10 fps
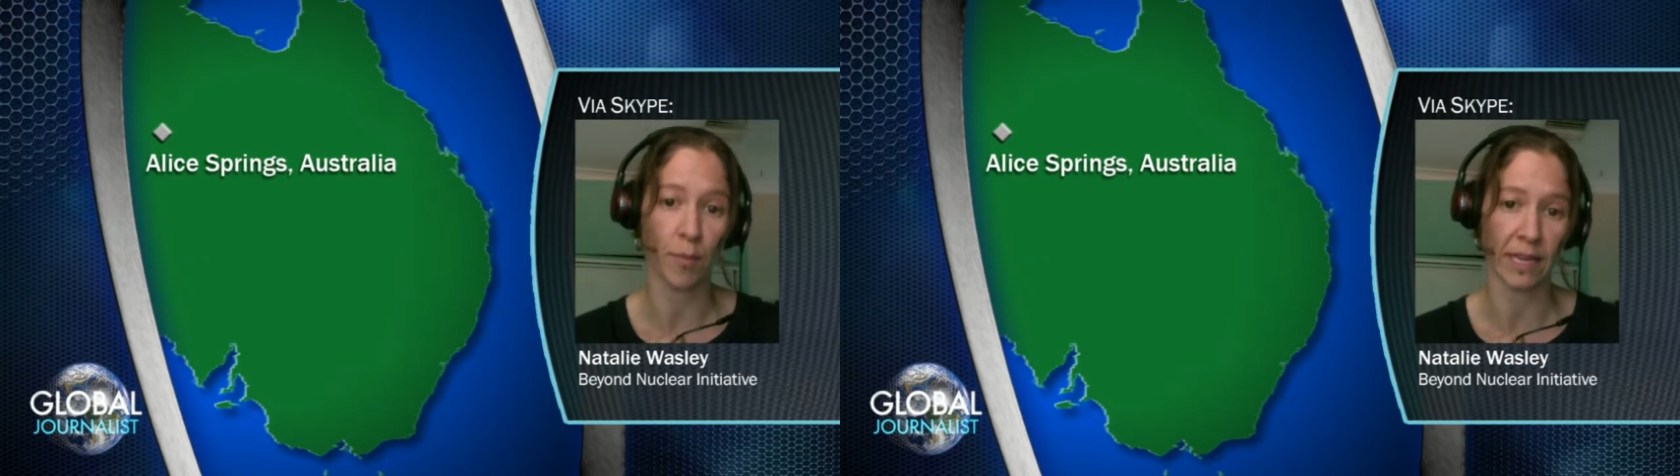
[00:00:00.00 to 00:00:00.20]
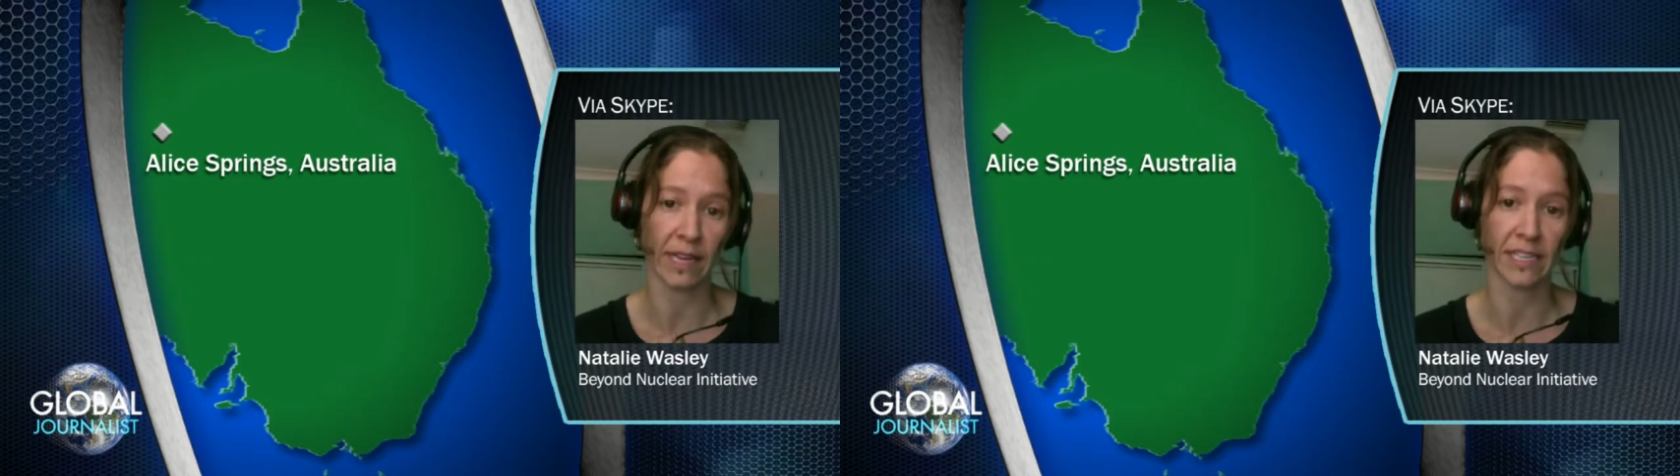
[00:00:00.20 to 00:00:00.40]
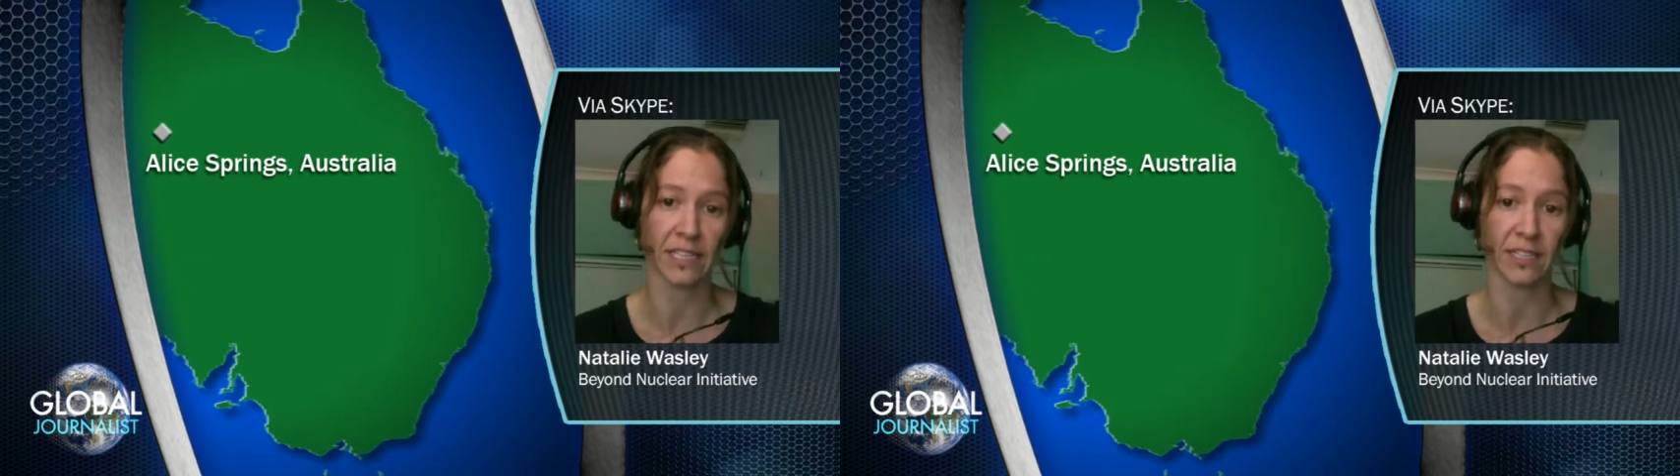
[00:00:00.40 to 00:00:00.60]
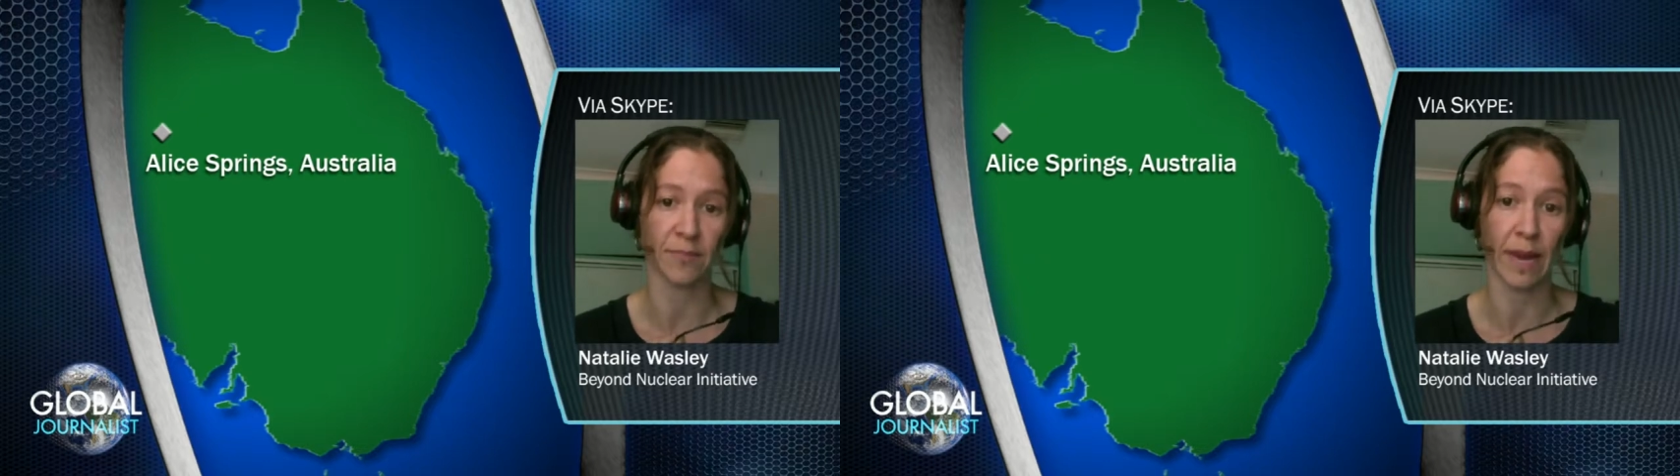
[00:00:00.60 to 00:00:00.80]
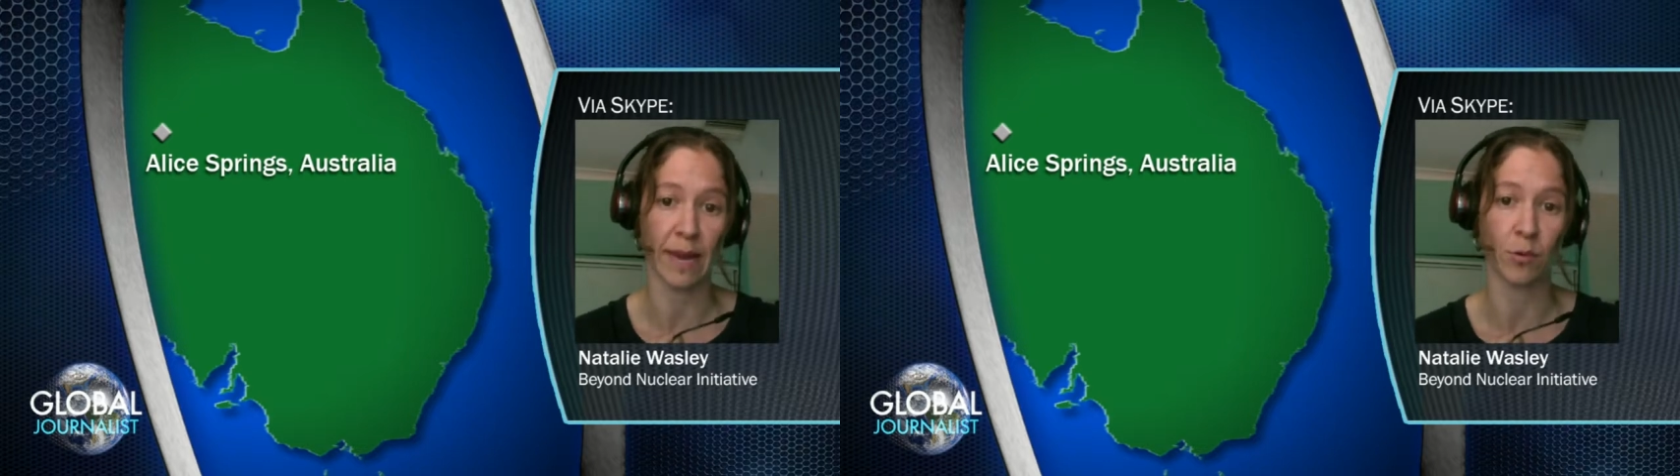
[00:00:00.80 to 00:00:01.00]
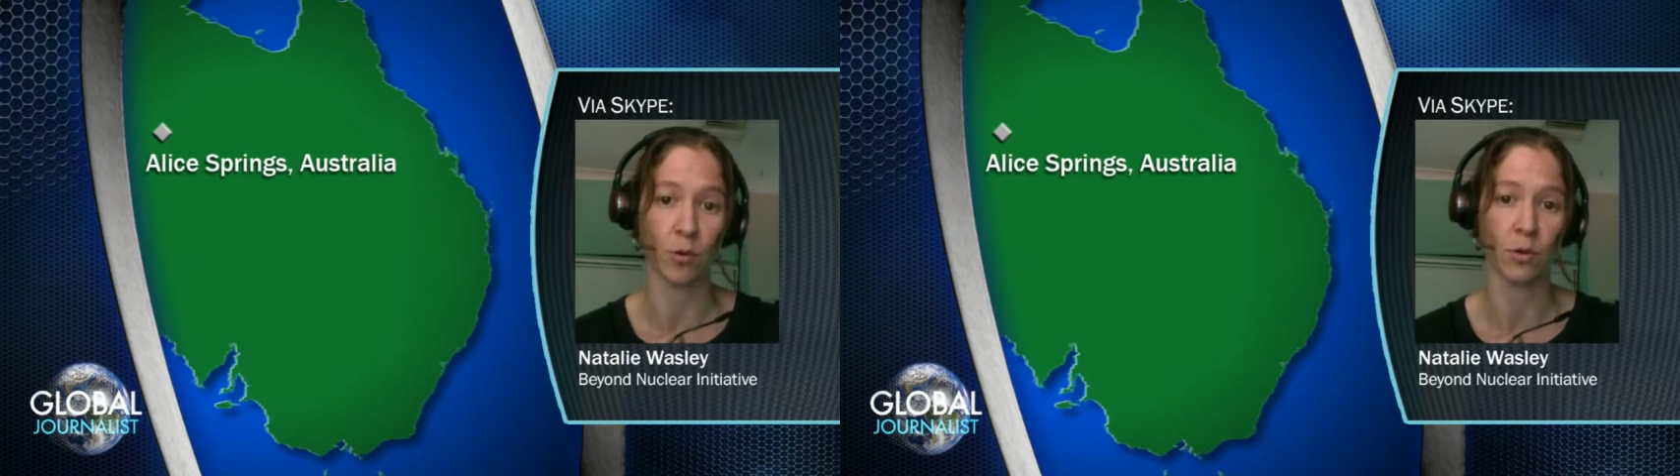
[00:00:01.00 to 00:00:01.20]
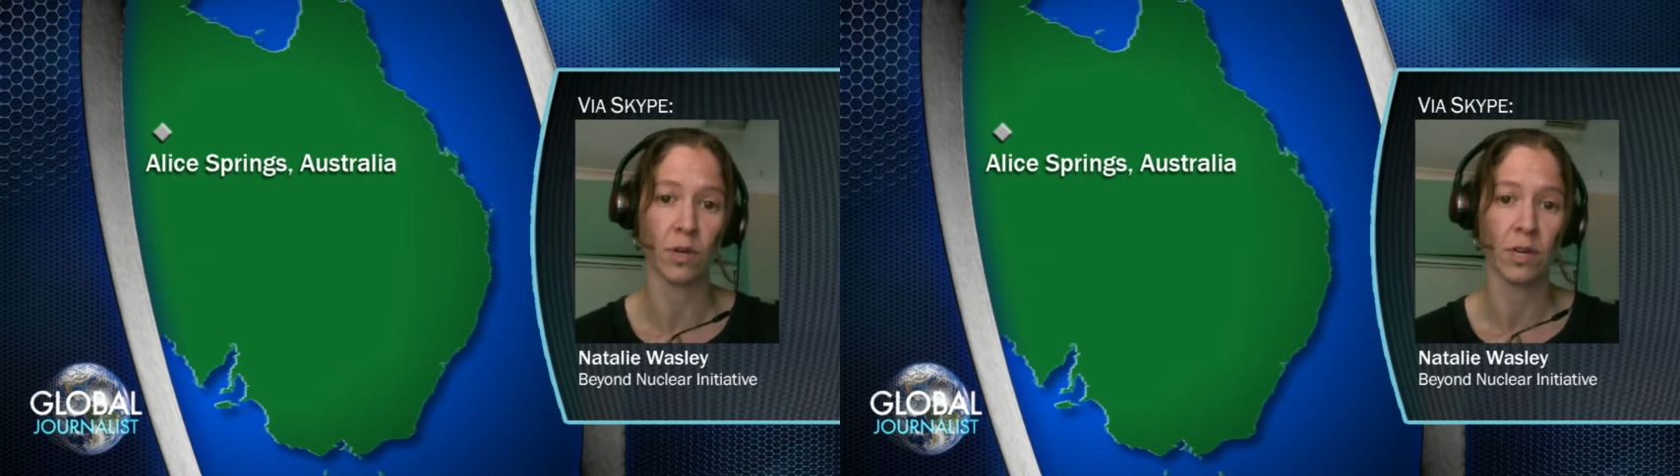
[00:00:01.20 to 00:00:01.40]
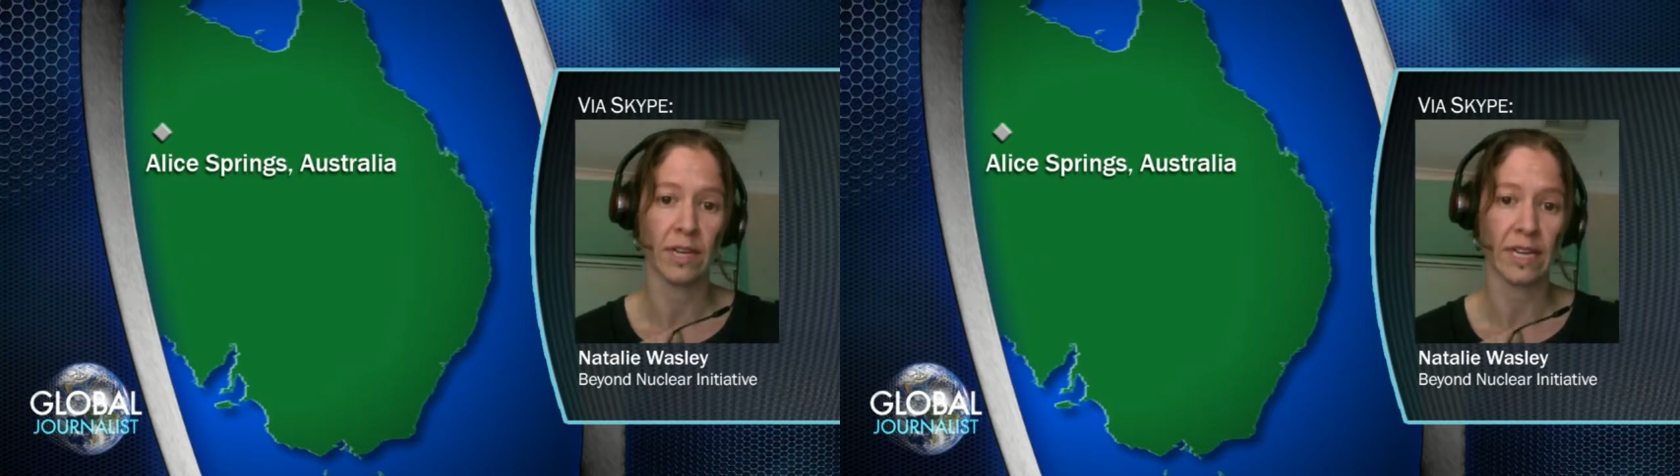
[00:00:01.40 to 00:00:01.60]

populations of people